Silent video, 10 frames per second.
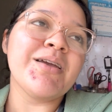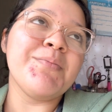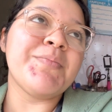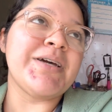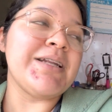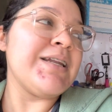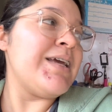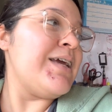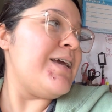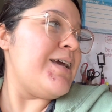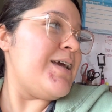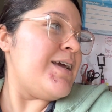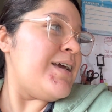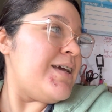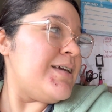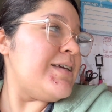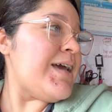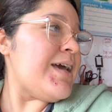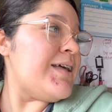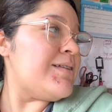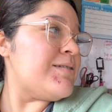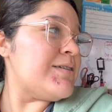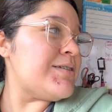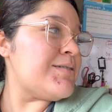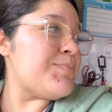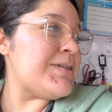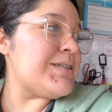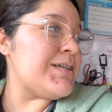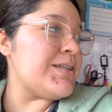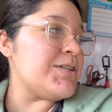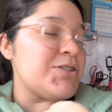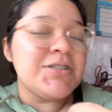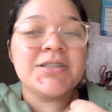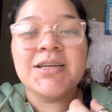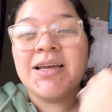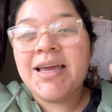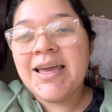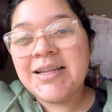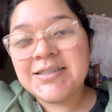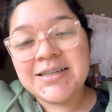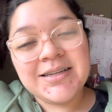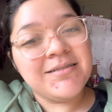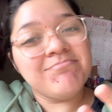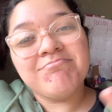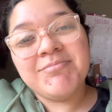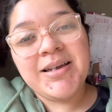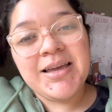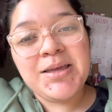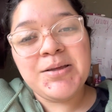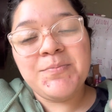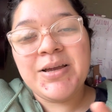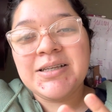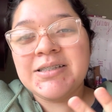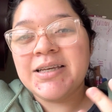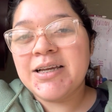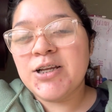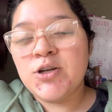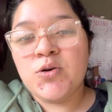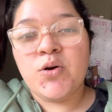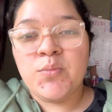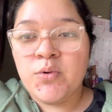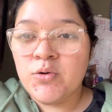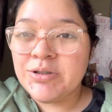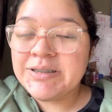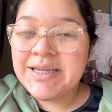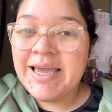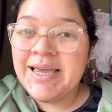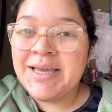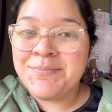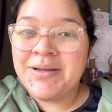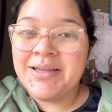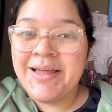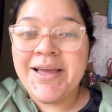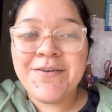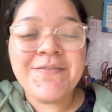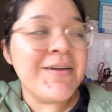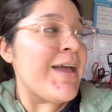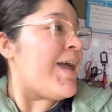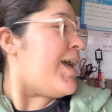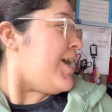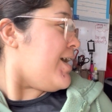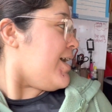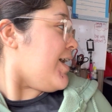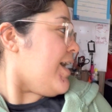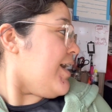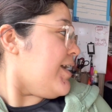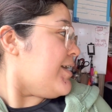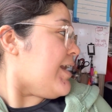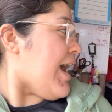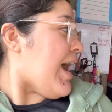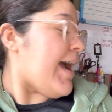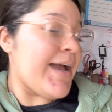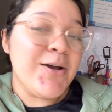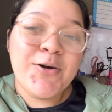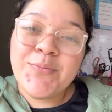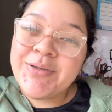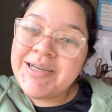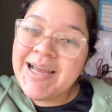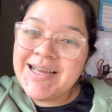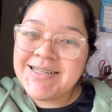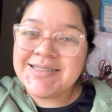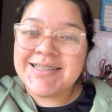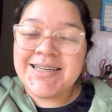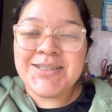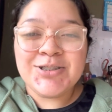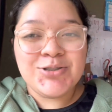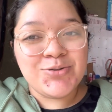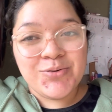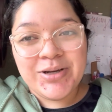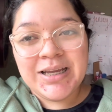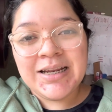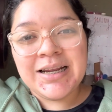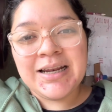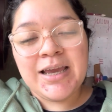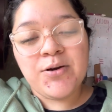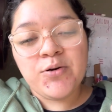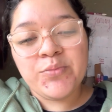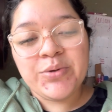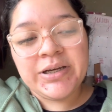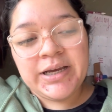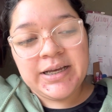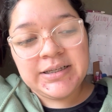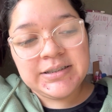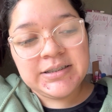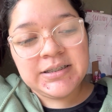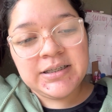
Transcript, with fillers: but yeah this is basically just a basic normal day in my life and I hope you guys enjoyed and I hope you guys